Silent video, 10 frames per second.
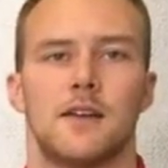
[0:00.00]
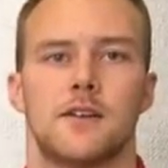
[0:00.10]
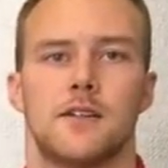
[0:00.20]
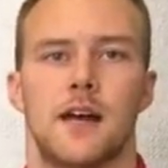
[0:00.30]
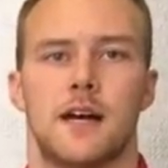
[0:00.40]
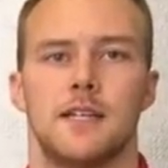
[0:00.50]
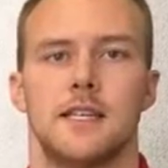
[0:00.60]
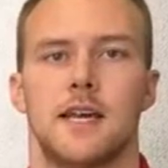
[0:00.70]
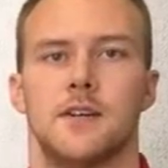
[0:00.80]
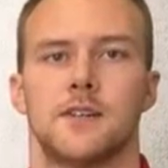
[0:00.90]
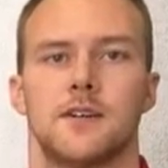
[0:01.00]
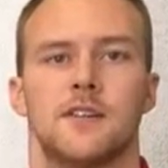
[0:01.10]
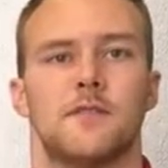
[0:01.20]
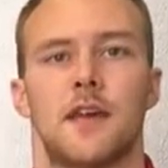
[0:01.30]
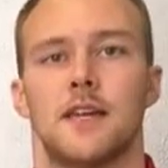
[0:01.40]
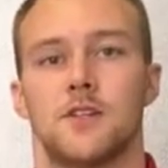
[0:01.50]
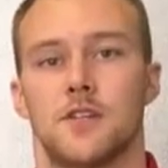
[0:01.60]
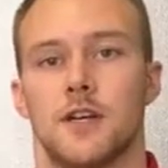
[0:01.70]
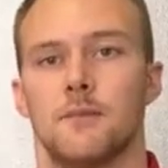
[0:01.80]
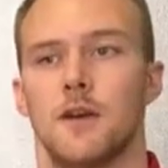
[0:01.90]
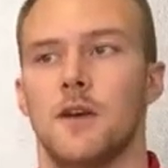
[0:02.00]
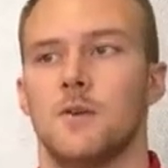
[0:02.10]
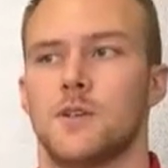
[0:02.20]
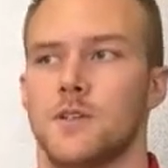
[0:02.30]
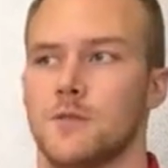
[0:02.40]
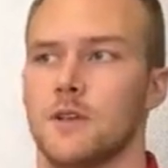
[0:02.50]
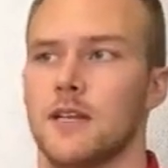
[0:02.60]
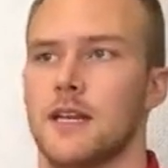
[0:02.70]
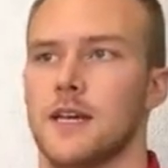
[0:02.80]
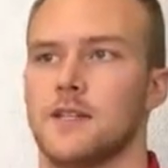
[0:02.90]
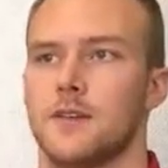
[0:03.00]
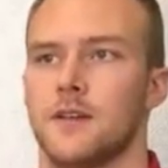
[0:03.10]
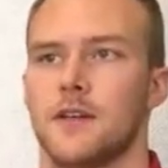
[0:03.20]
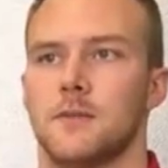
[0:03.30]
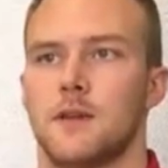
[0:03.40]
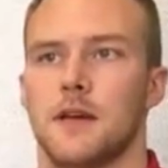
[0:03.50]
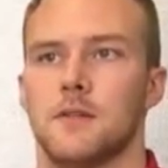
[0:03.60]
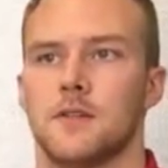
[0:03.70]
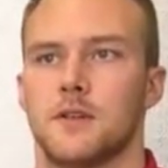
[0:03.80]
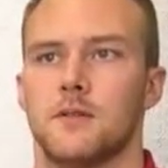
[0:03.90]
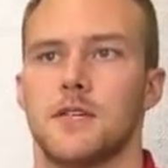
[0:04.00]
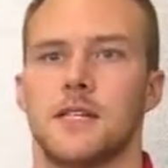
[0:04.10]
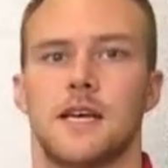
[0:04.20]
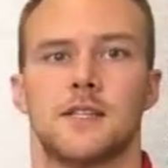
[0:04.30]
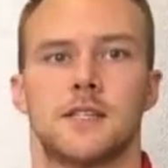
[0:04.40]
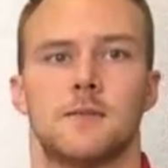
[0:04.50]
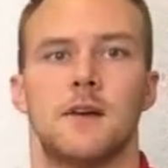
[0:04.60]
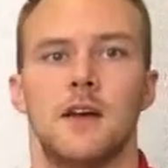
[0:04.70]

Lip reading: Your decals aren't going to fade and chip, which is really nice, so you're going to be able to retain some